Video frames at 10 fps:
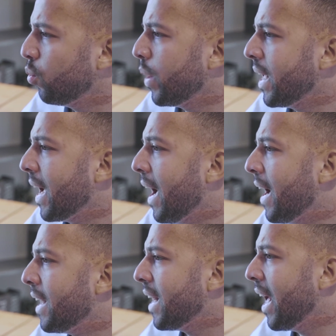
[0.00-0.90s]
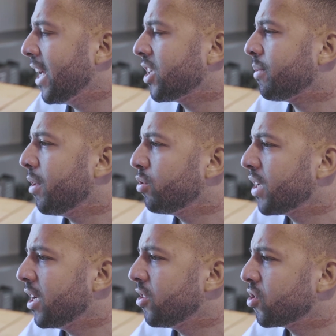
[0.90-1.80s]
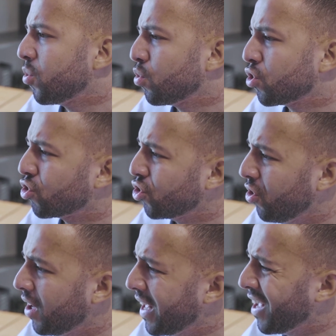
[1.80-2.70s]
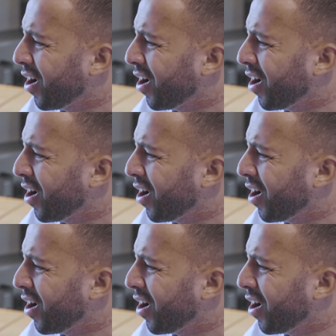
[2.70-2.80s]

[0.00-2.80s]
We had HMO tenants that were struggling,